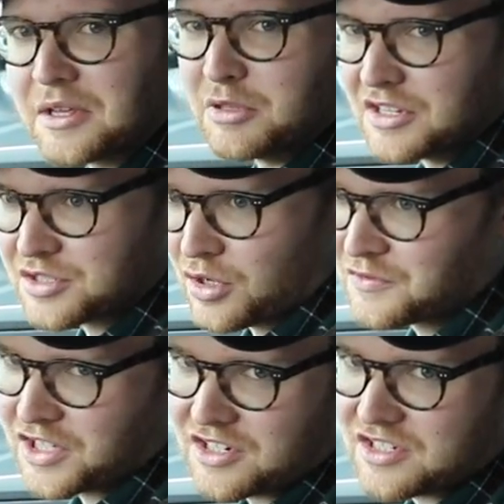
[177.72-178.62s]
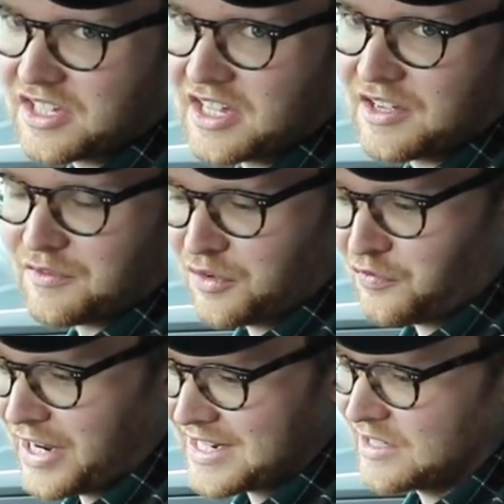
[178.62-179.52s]
a bit of soft touch there for the
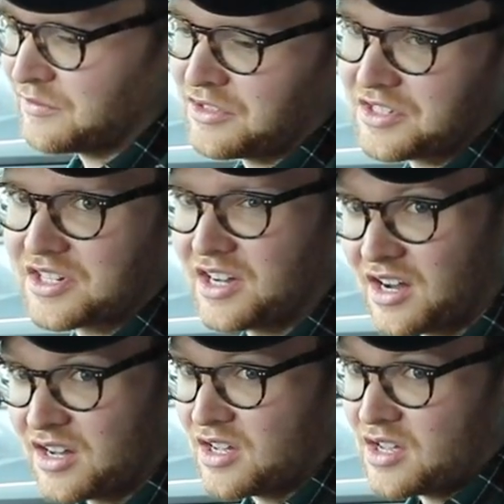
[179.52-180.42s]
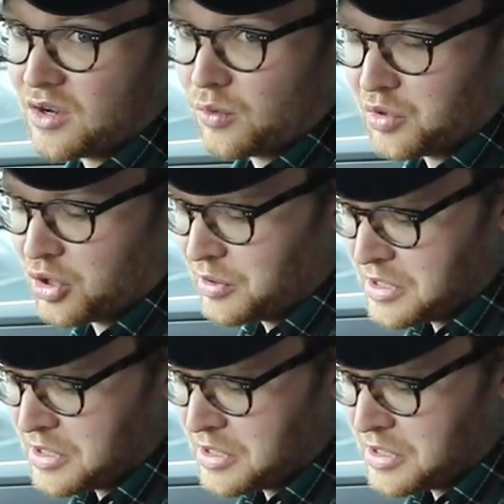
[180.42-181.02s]
facelift of this car will be